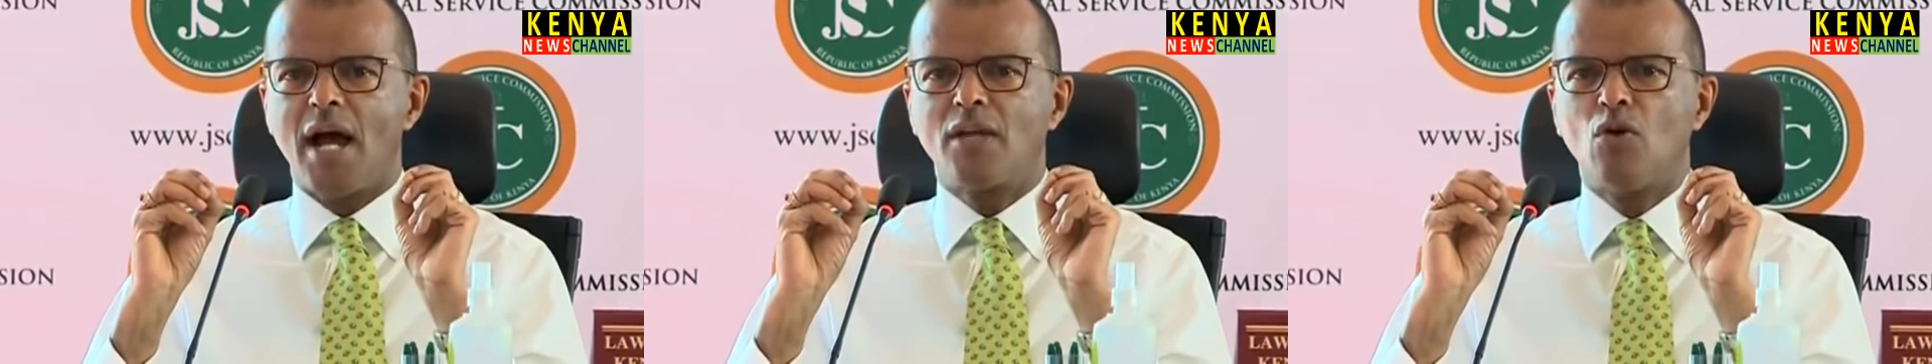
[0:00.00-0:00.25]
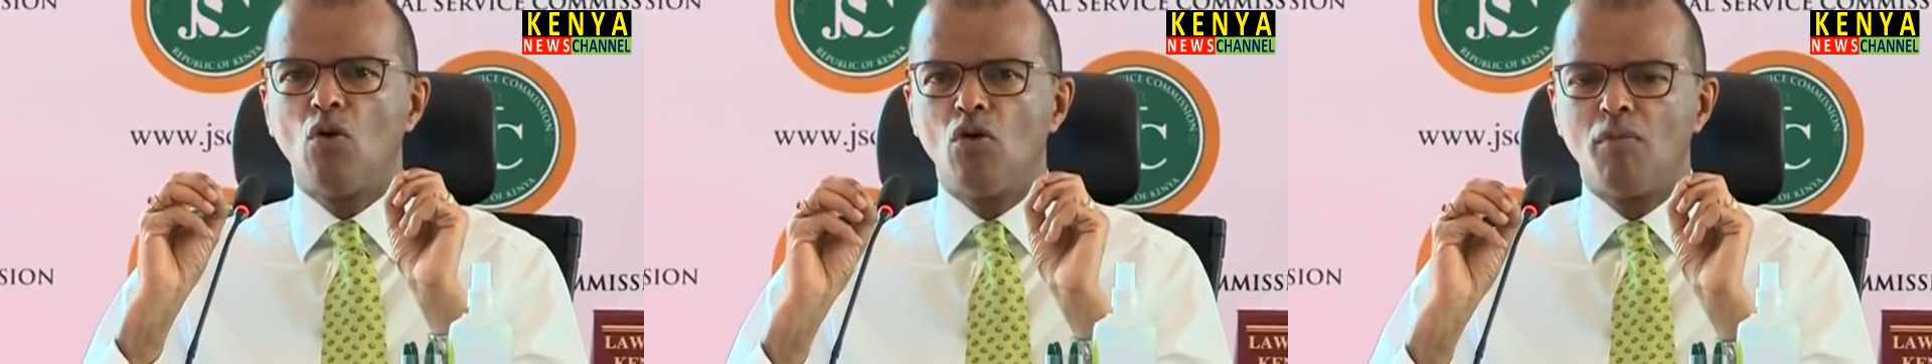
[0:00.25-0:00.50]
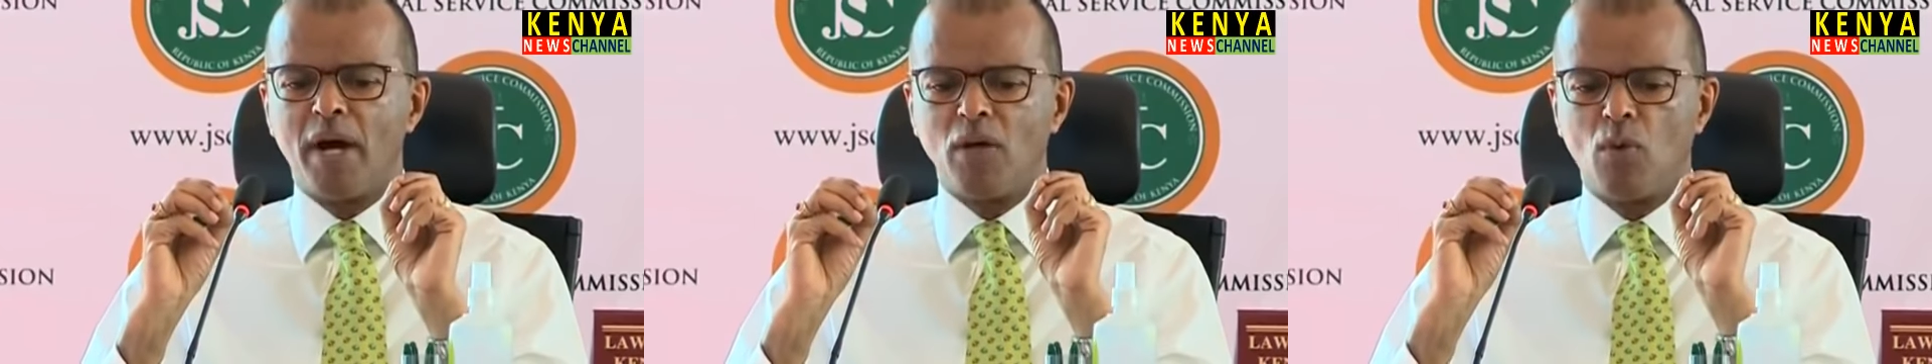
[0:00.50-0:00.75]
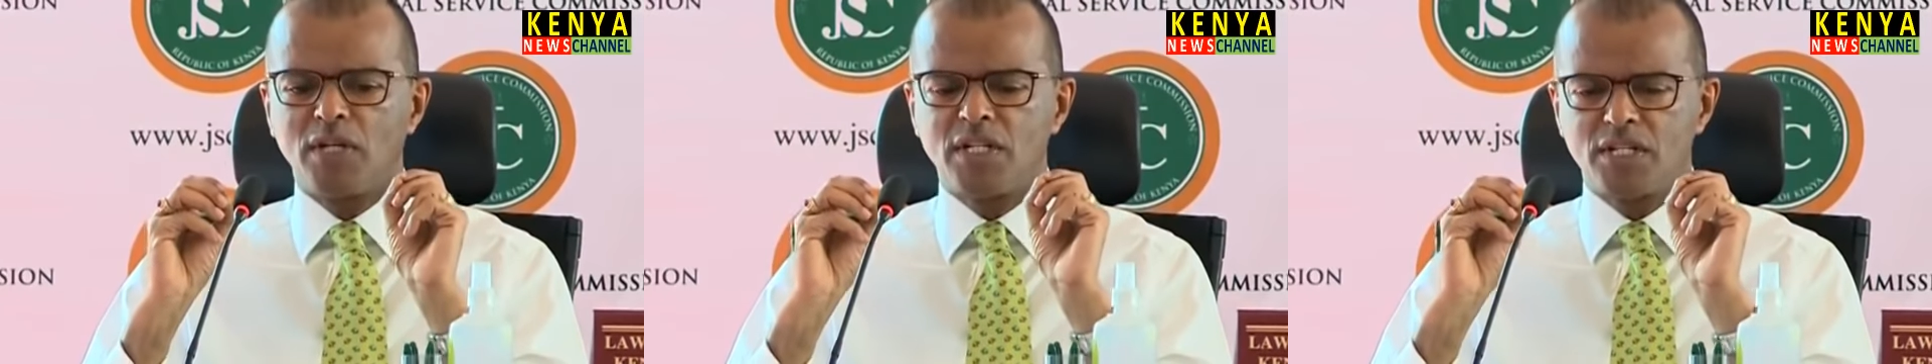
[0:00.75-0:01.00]
I go
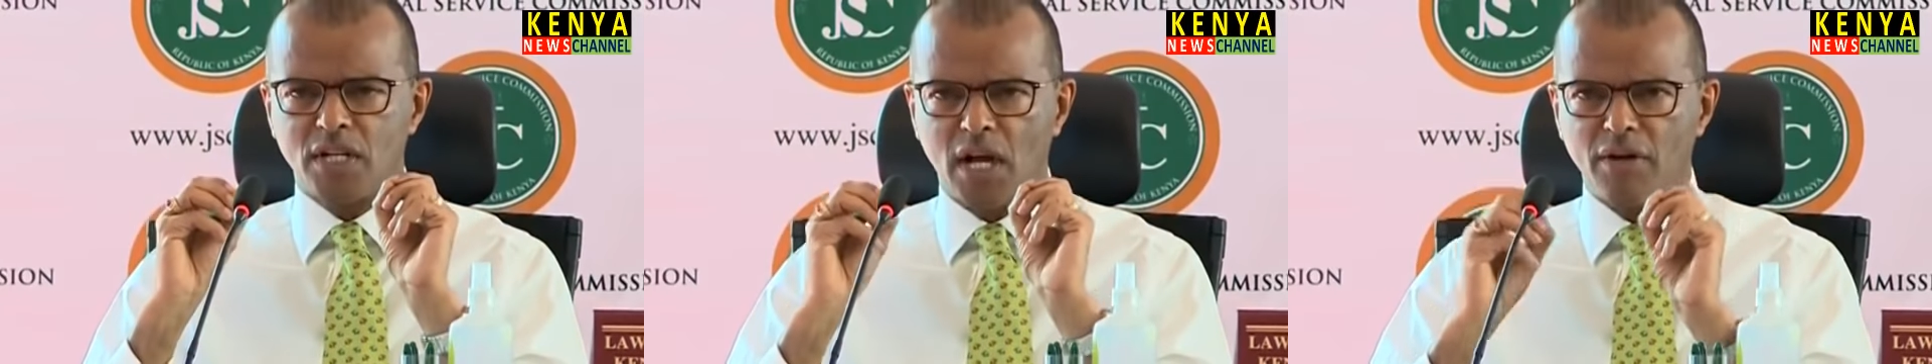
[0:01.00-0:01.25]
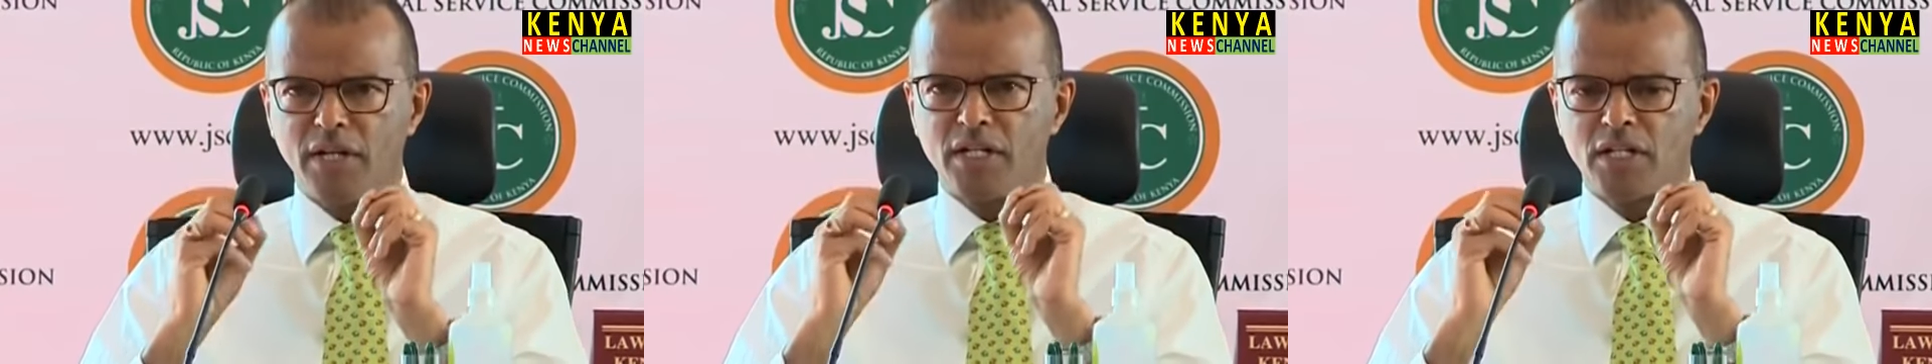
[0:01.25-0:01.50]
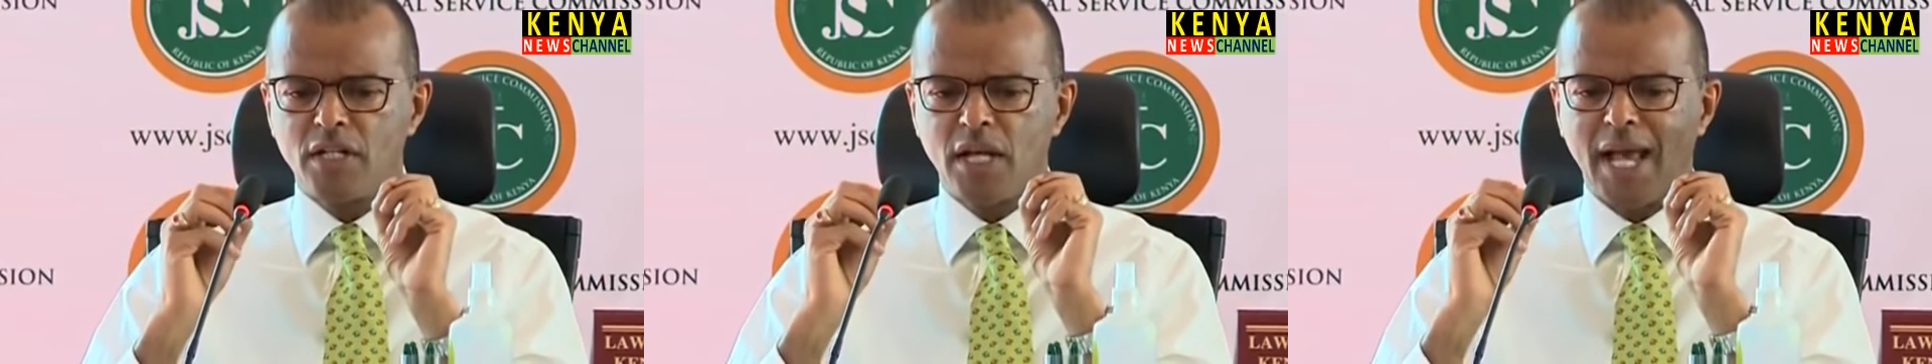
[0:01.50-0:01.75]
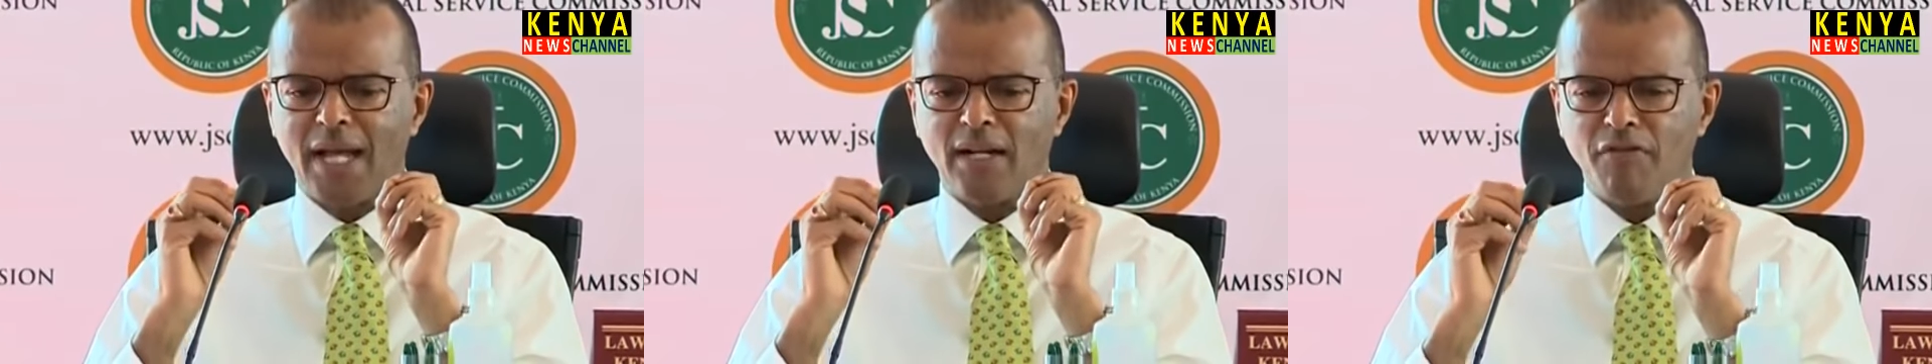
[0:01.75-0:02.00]
by what is current
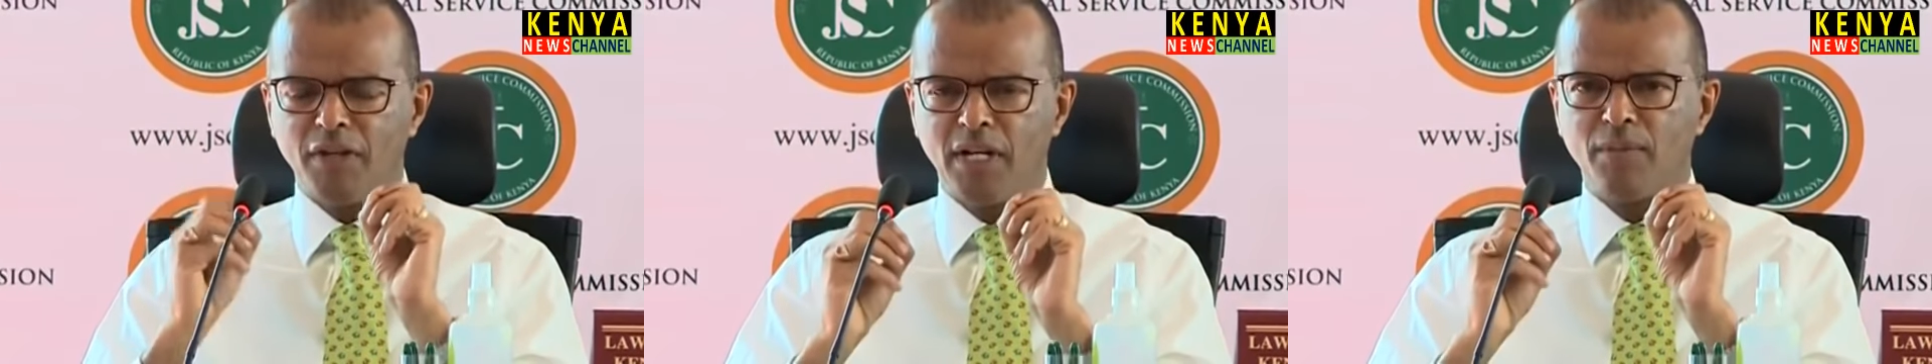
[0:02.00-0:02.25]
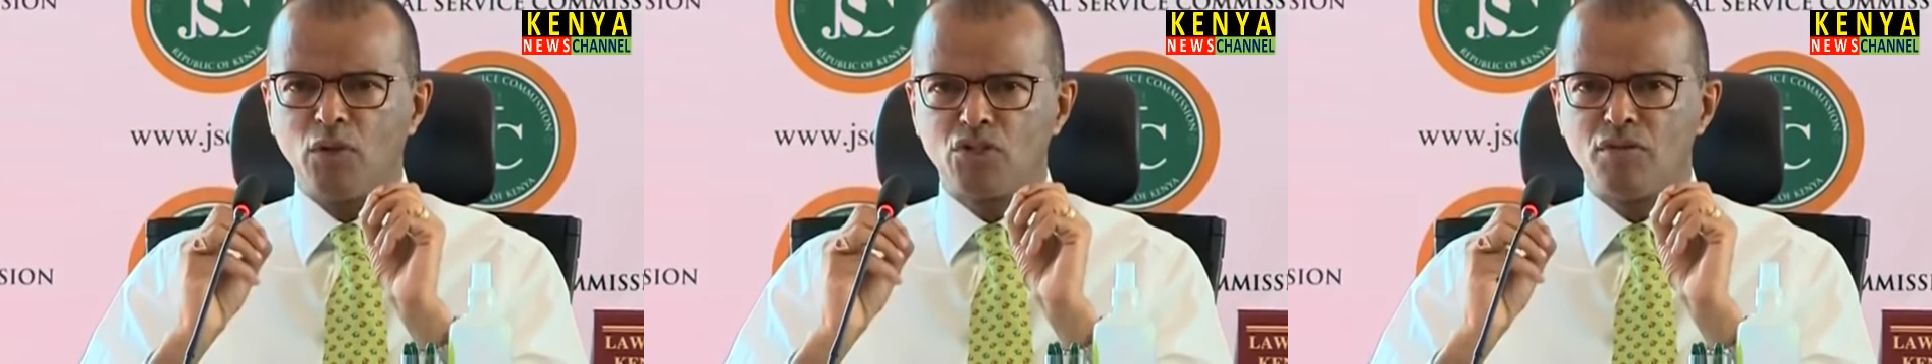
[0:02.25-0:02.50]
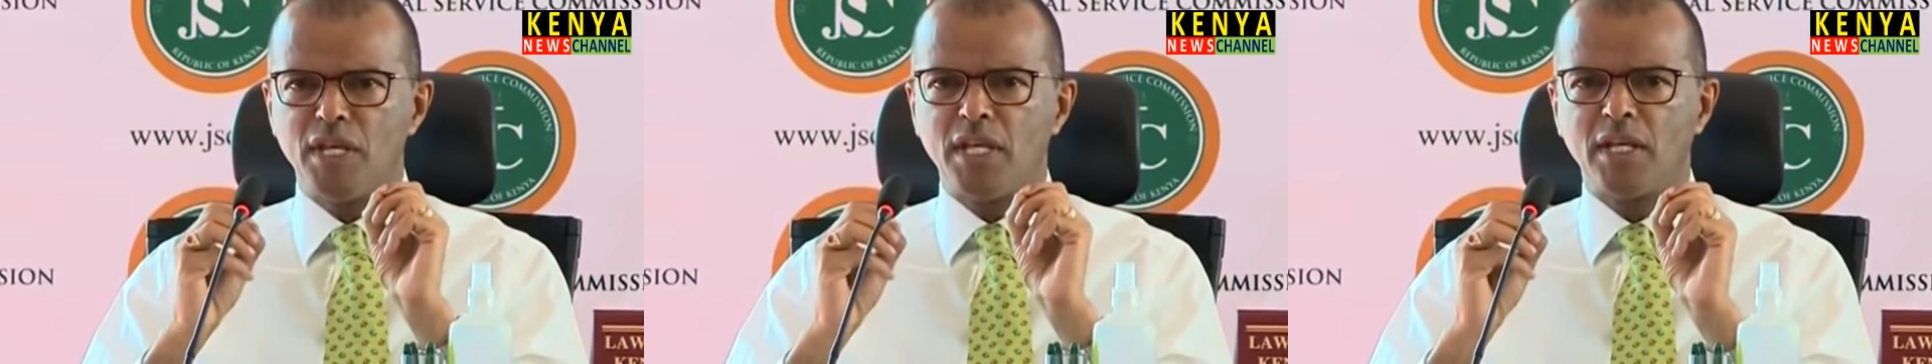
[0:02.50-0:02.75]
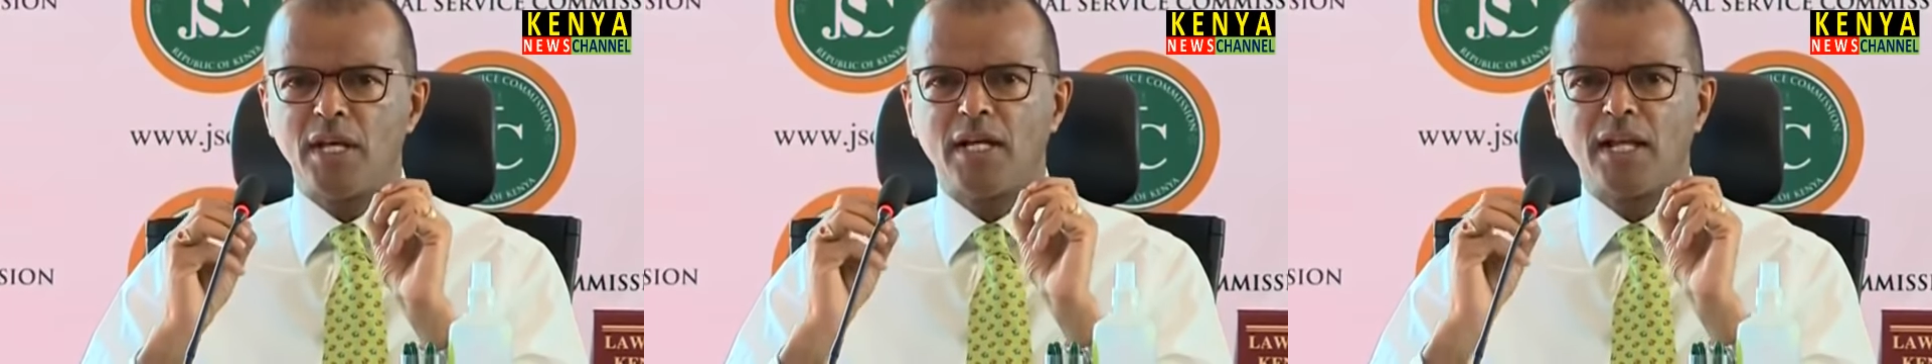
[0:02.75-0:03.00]
and available to me,